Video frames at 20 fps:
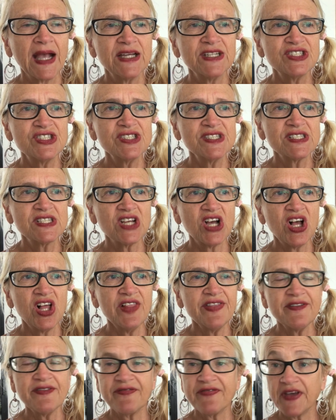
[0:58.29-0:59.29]
Just all
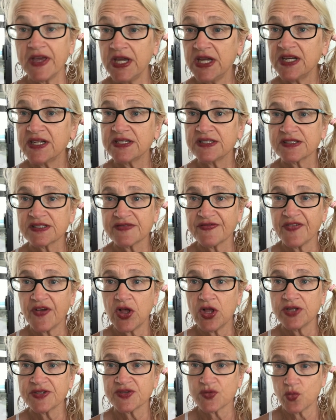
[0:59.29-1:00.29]
the fakeness
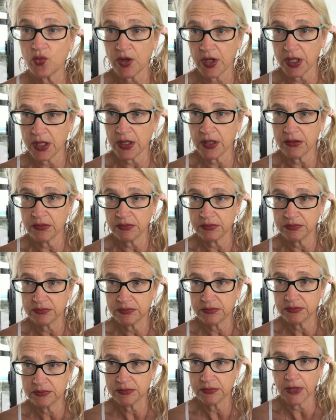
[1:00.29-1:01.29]
falls away,
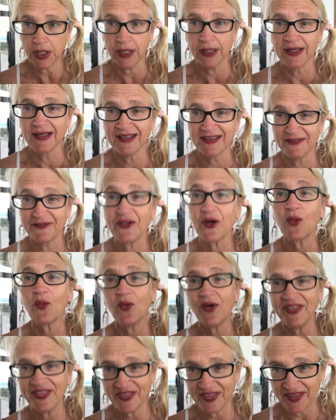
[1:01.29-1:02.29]
for
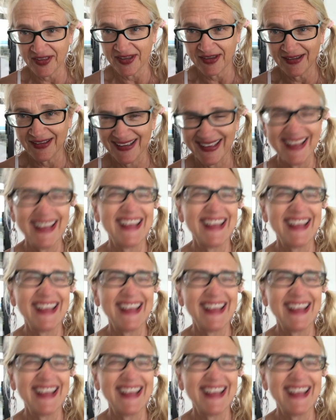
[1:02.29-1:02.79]
one thing.